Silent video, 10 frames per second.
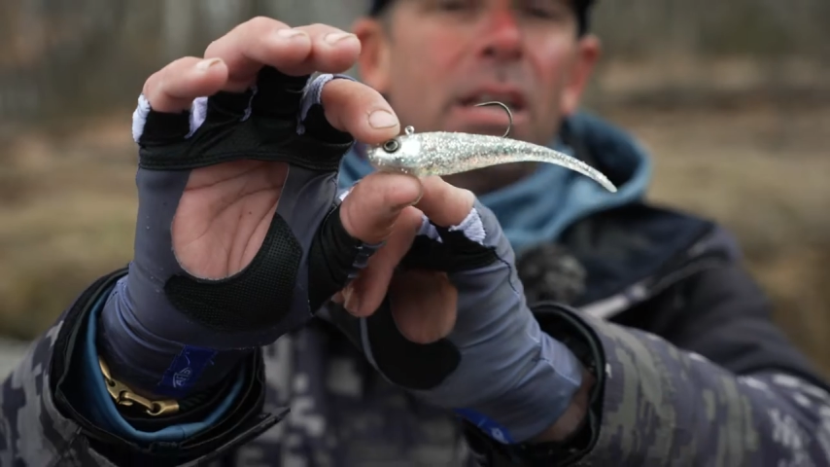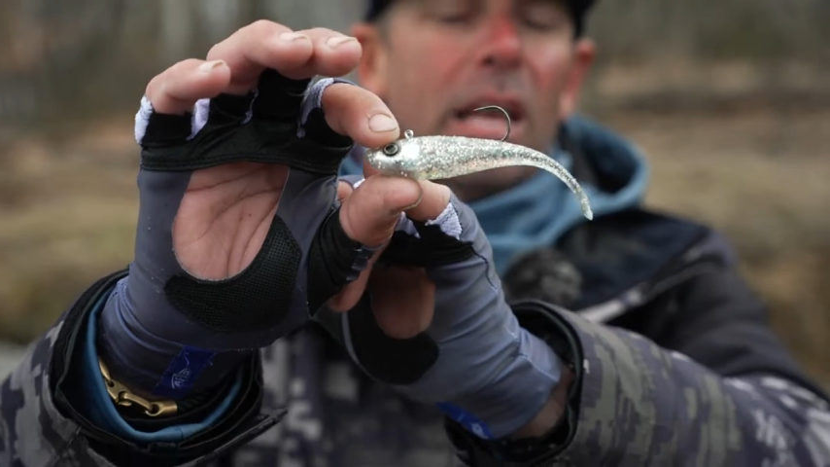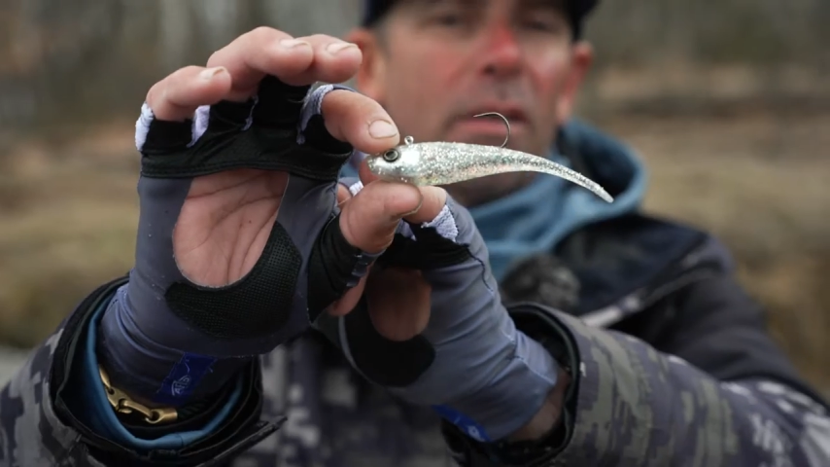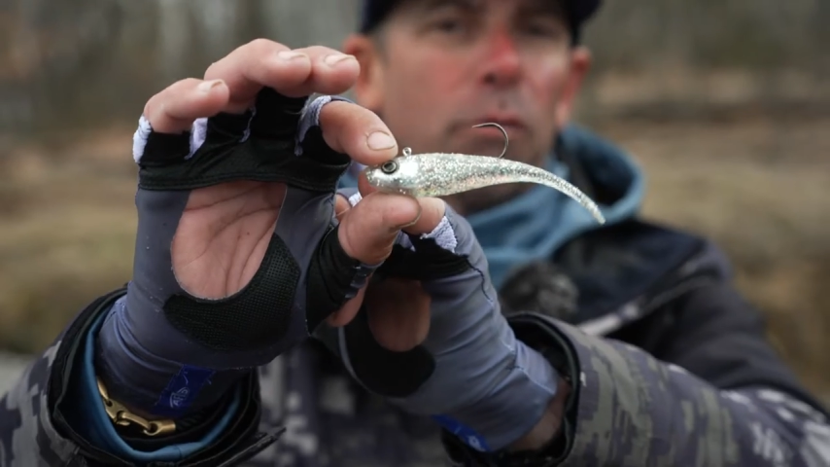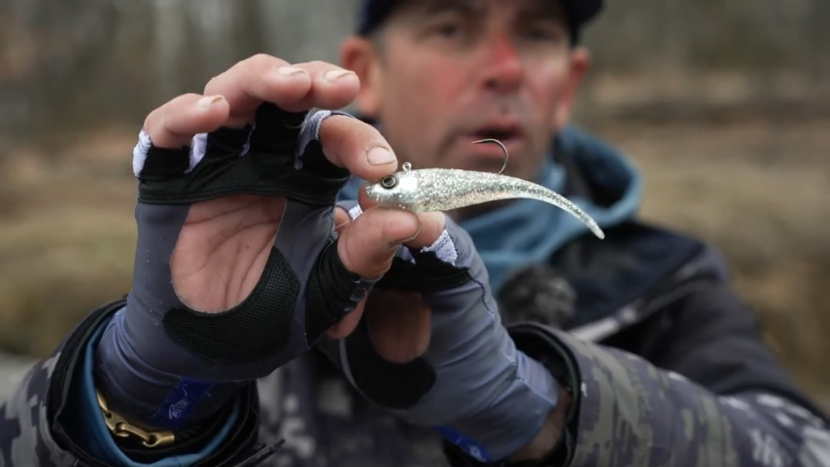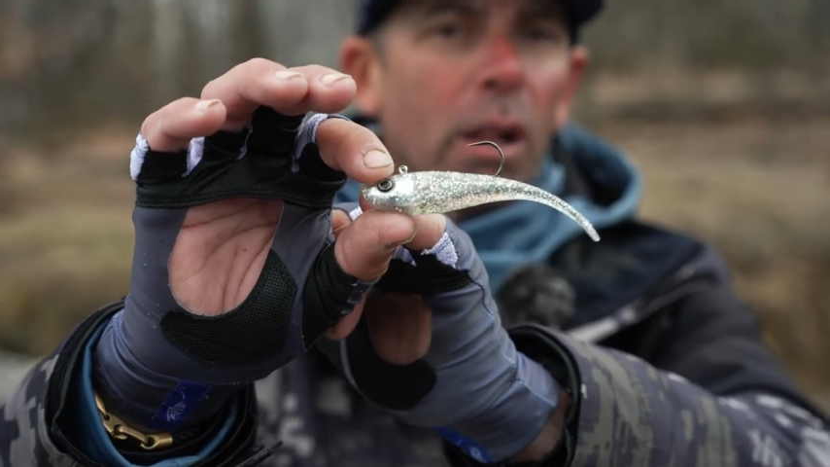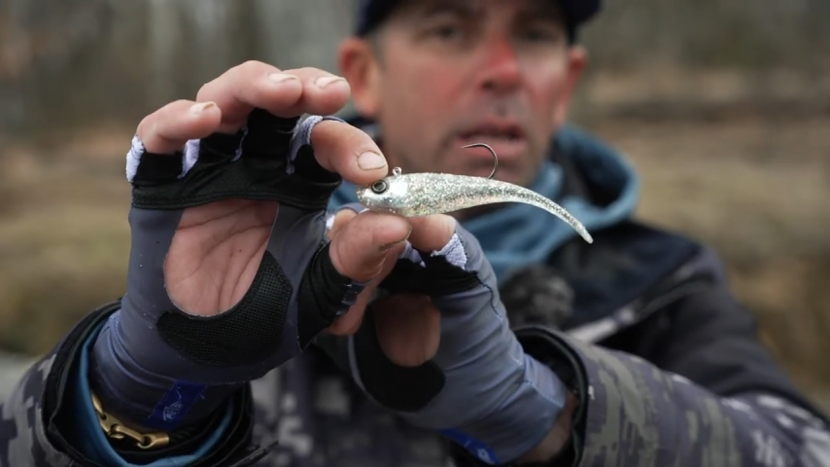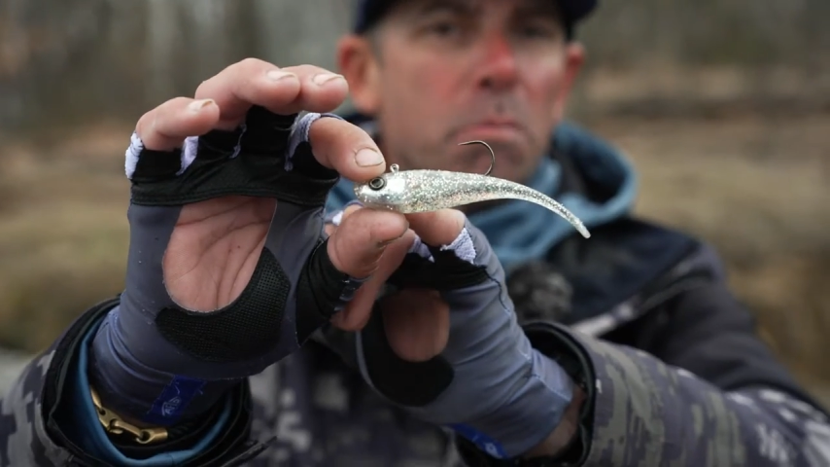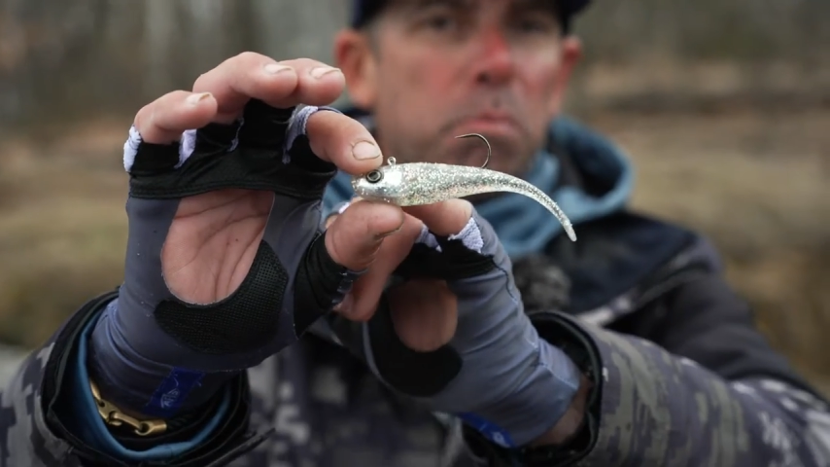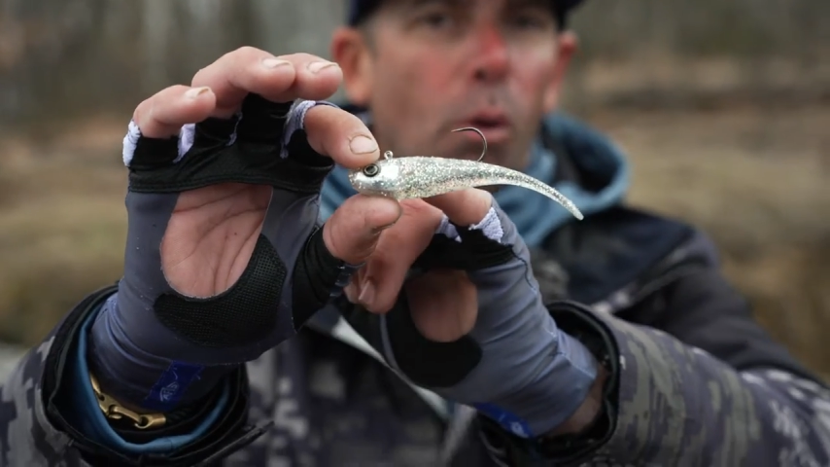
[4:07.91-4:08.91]
They've
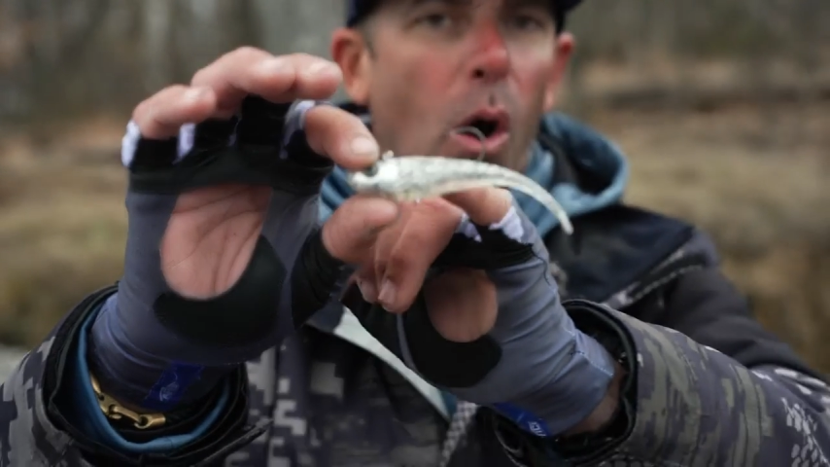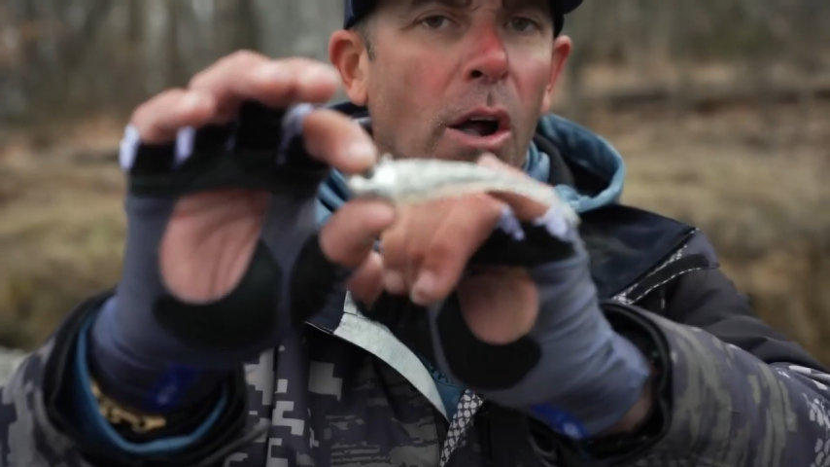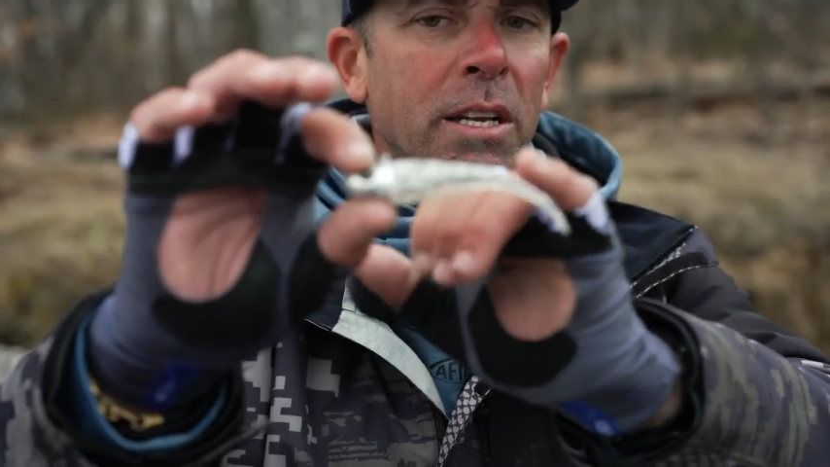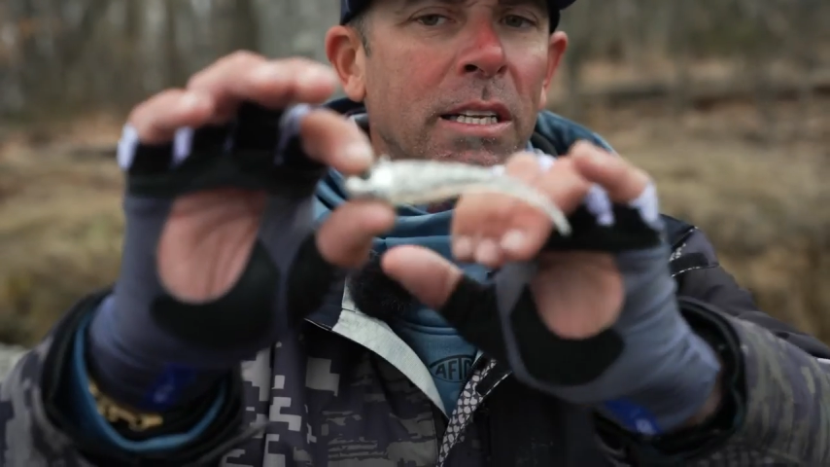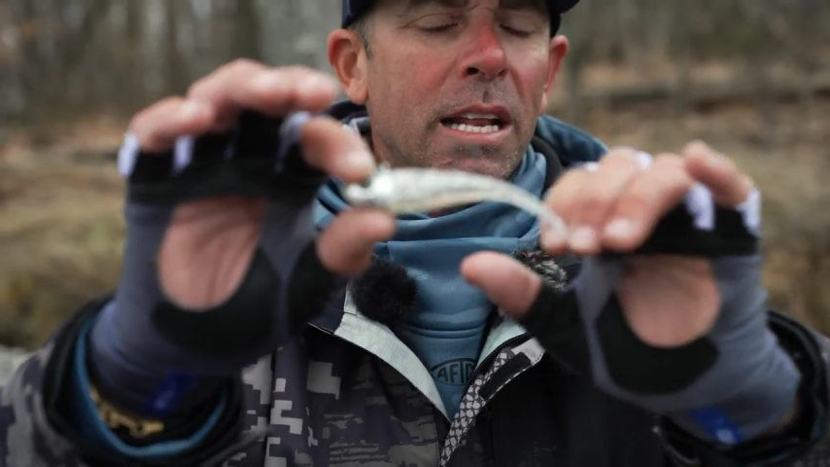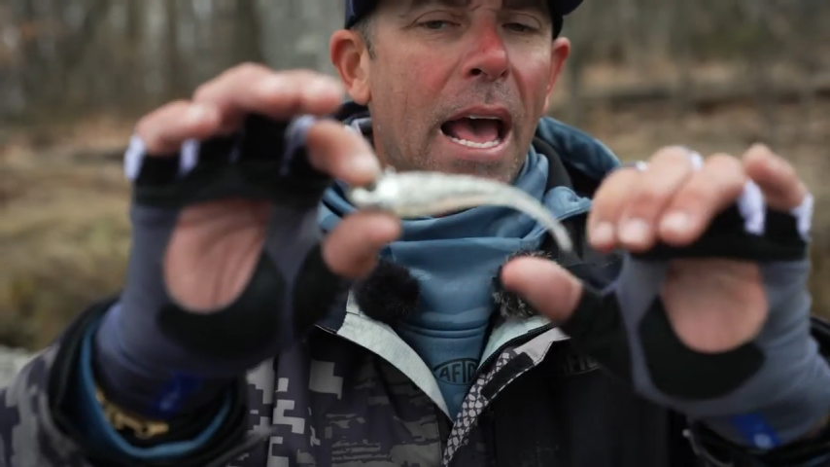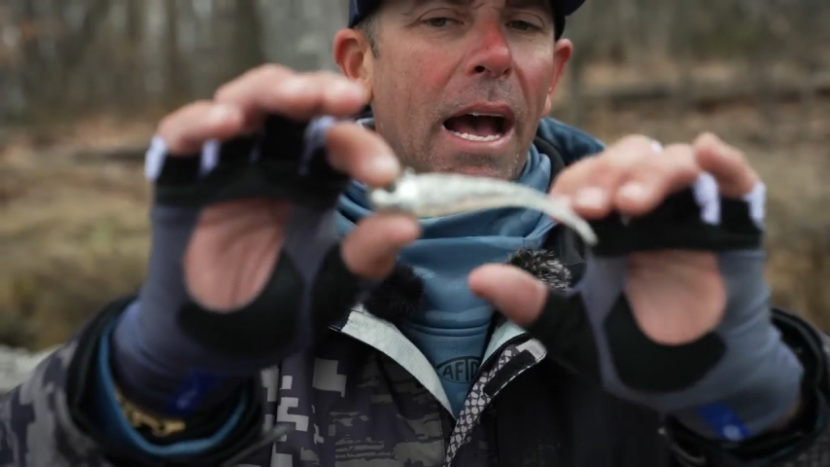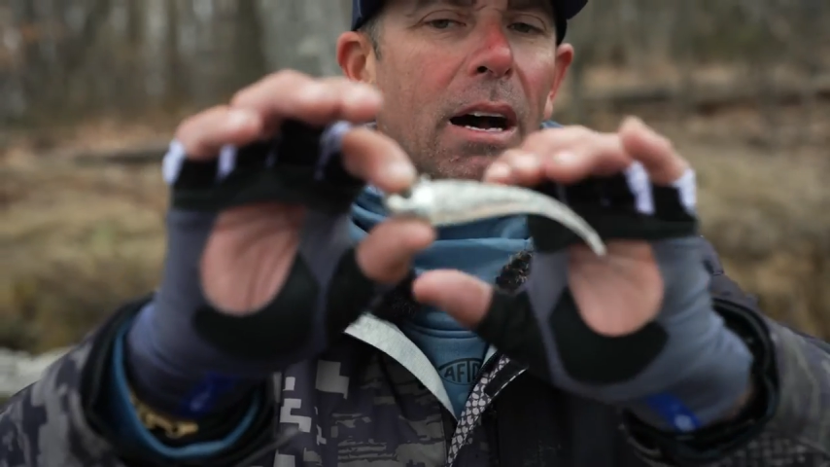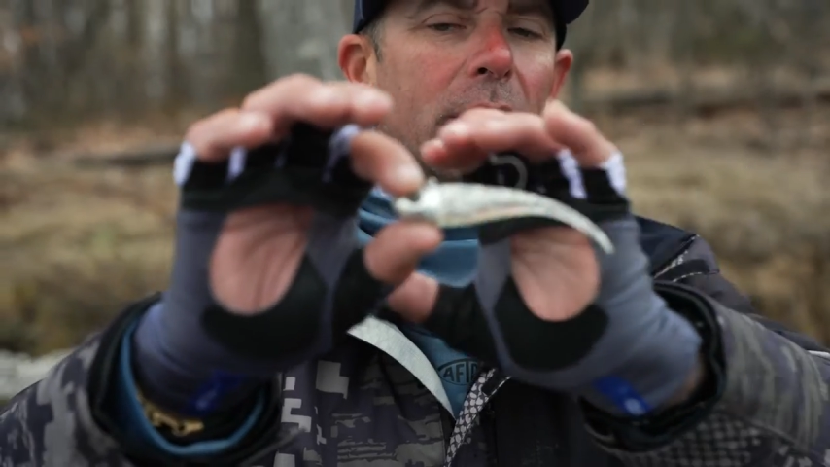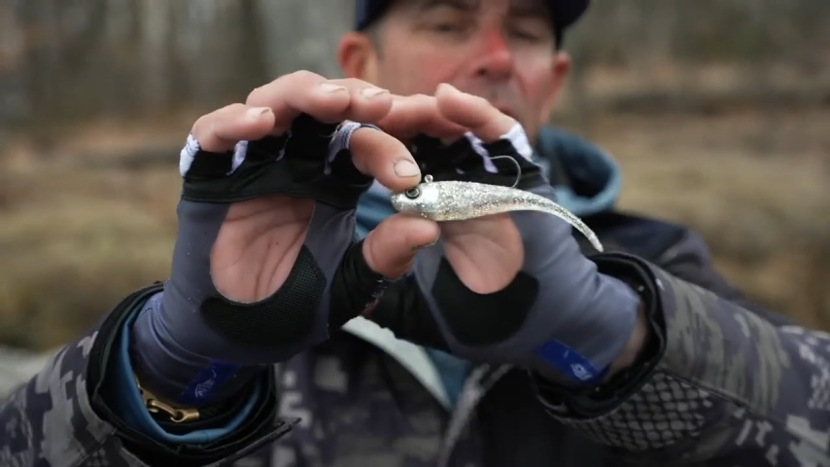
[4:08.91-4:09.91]
really broadened it out.